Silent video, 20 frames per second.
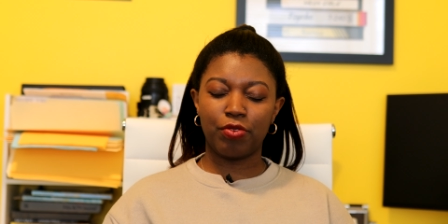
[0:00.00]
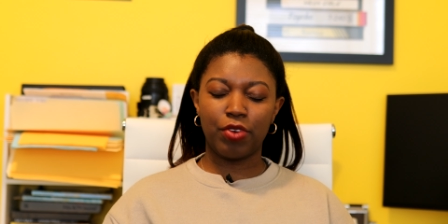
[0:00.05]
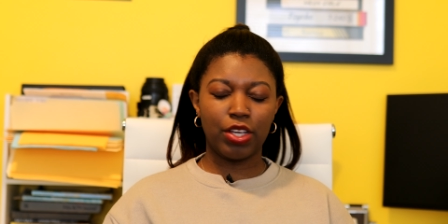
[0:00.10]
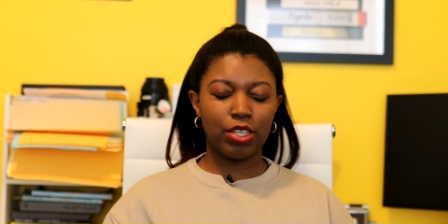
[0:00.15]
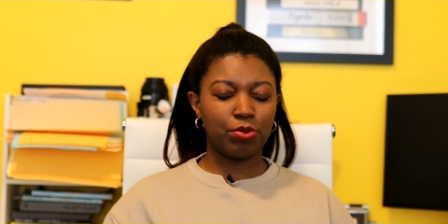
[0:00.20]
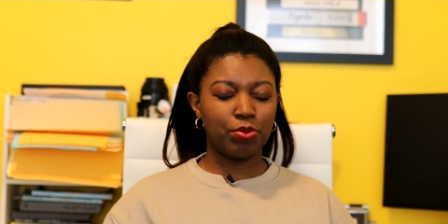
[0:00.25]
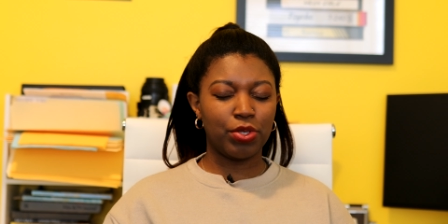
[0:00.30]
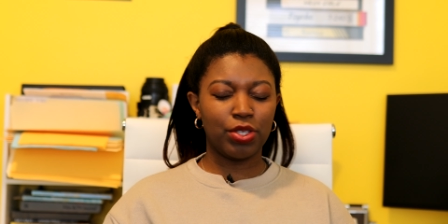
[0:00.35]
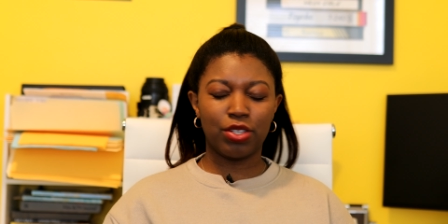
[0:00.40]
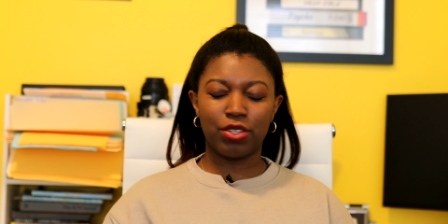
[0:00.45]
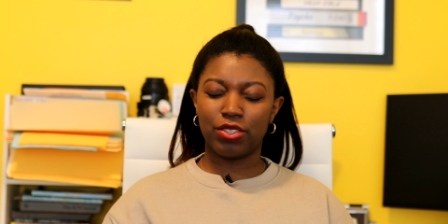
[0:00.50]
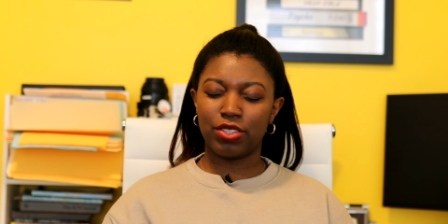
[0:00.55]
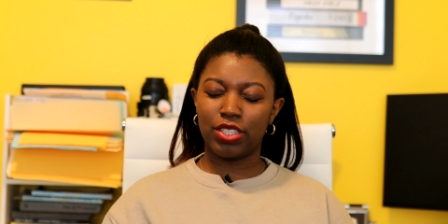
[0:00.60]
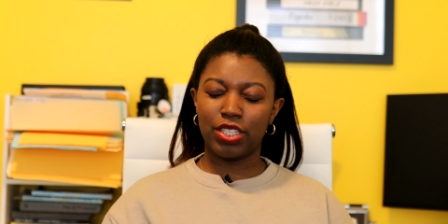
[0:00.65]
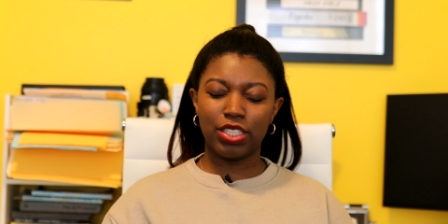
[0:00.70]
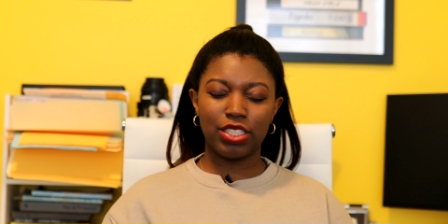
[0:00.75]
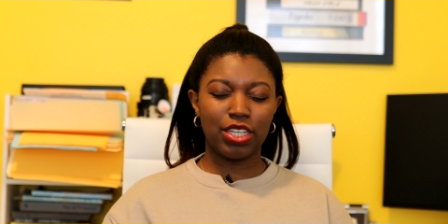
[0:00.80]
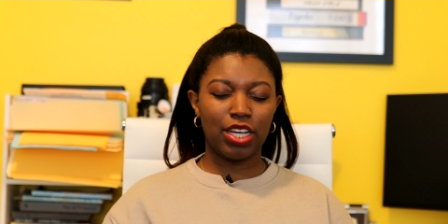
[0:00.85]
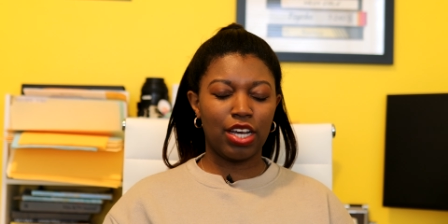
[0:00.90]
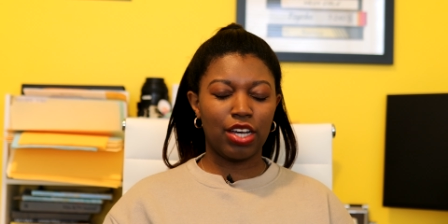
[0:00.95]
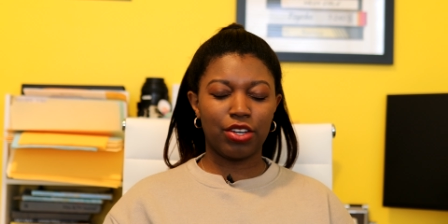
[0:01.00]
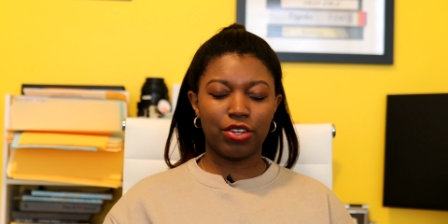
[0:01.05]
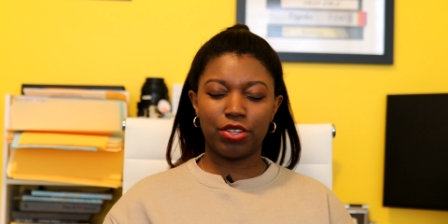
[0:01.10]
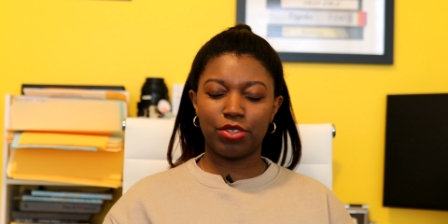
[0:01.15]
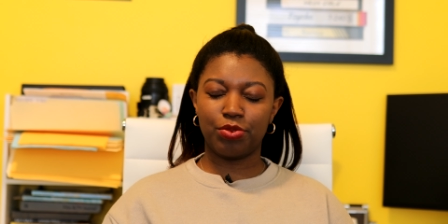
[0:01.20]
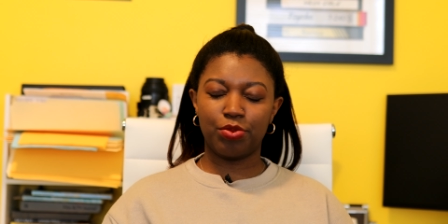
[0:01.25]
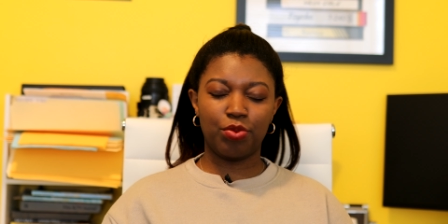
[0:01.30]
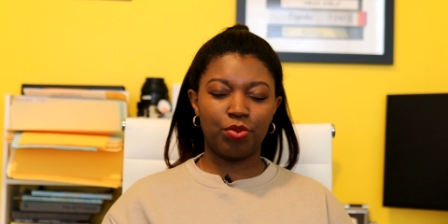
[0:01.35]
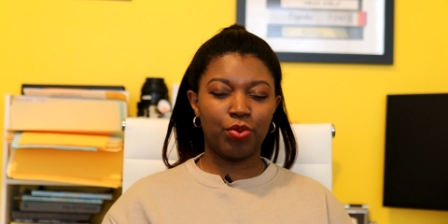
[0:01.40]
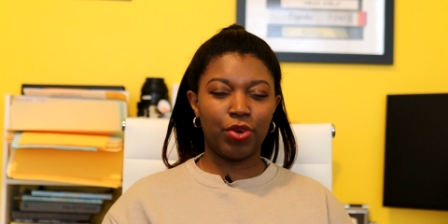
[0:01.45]
Facebook or TikTok
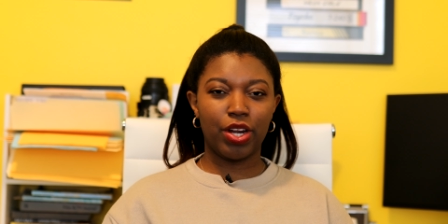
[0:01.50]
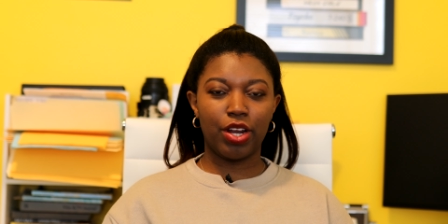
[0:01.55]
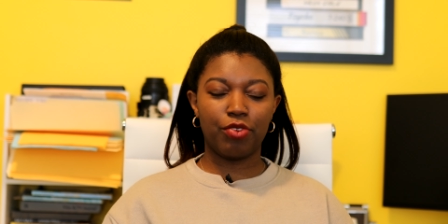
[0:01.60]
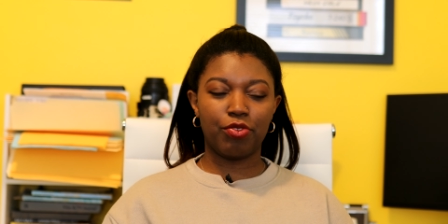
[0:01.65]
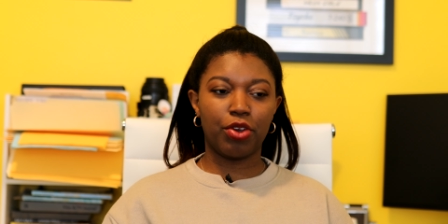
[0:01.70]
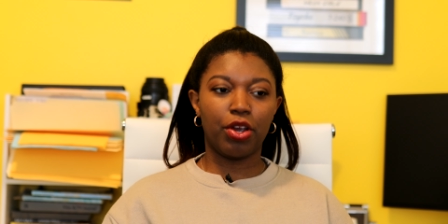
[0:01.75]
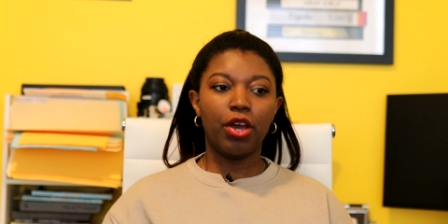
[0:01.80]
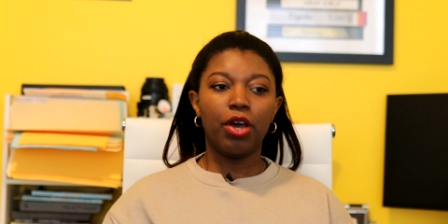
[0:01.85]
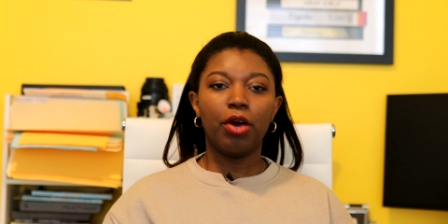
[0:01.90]
or whatever.